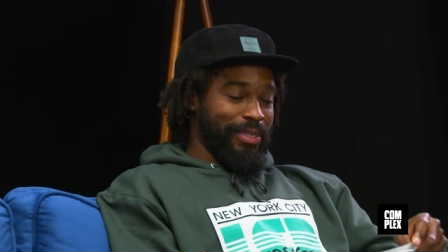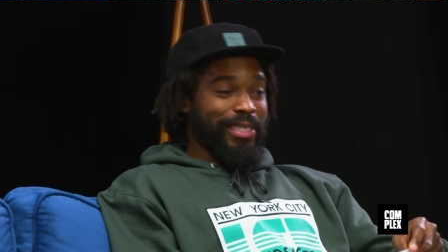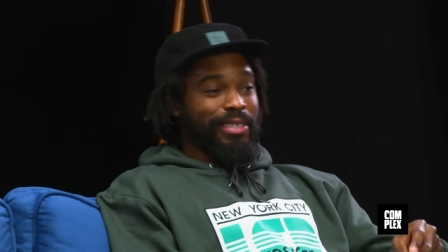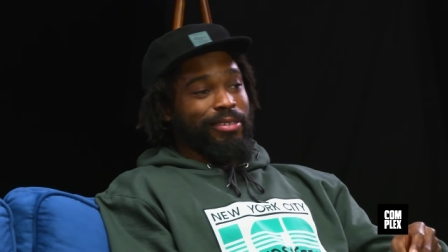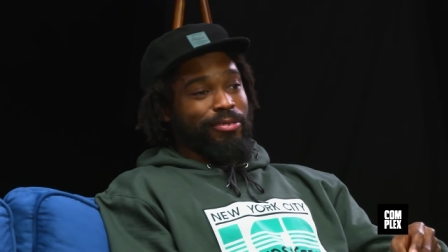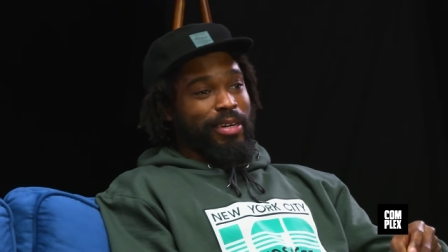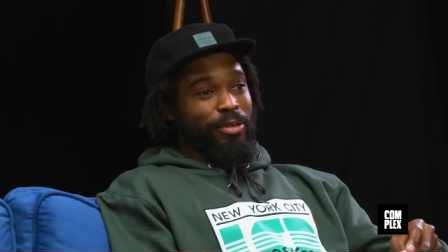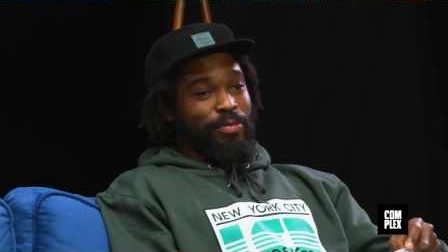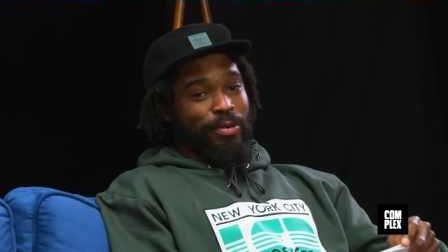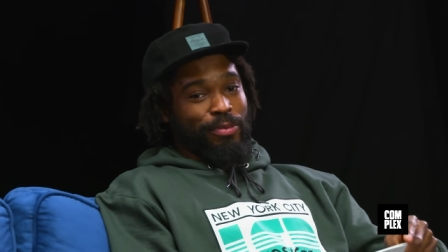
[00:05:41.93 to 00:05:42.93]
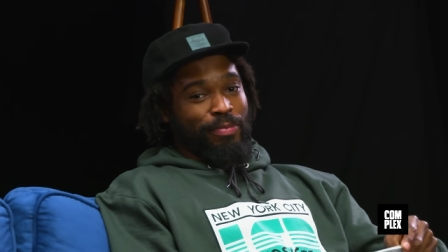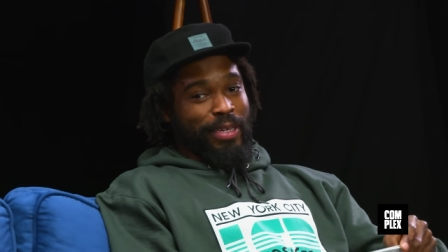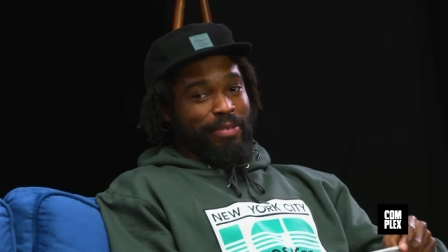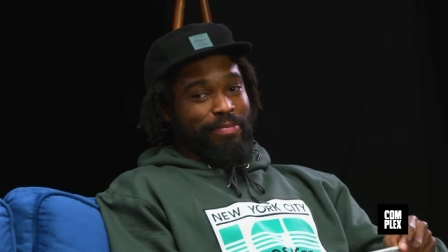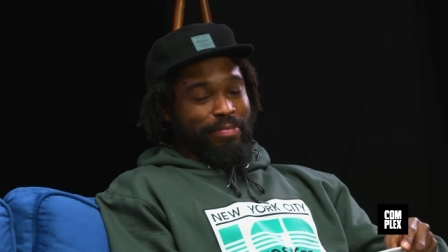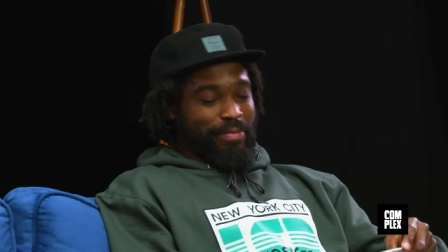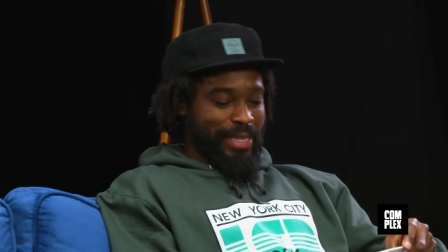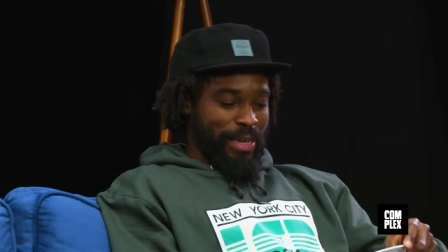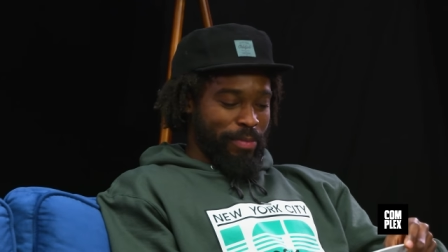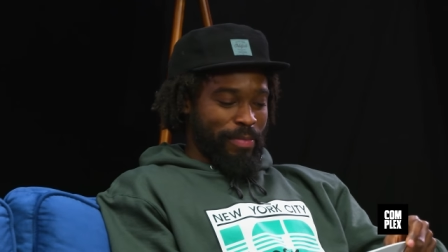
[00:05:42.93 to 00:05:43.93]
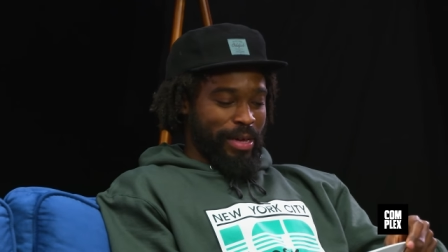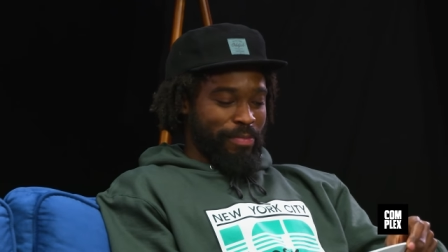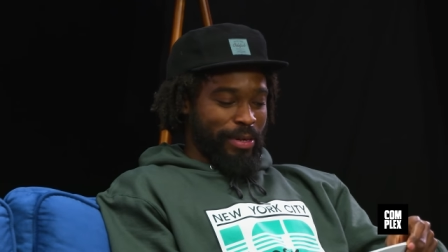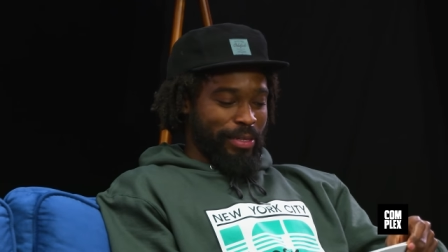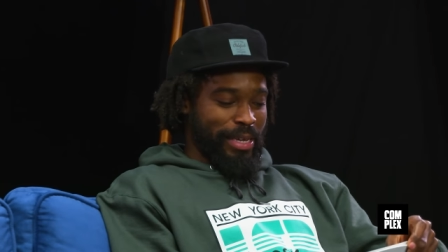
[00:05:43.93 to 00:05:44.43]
she did do Color Purple. You know? Can't be mad about